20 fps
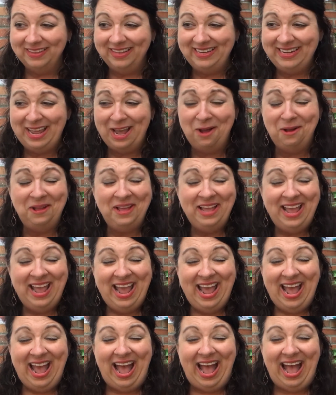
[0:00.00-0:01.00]
Now,
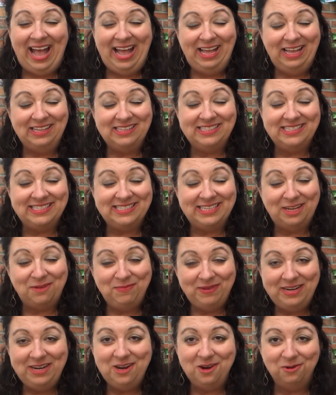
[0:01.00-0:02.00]
since I'd
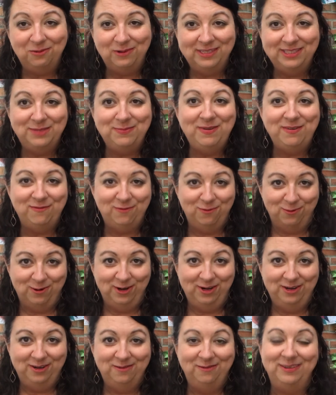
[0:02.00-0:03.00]
been here once before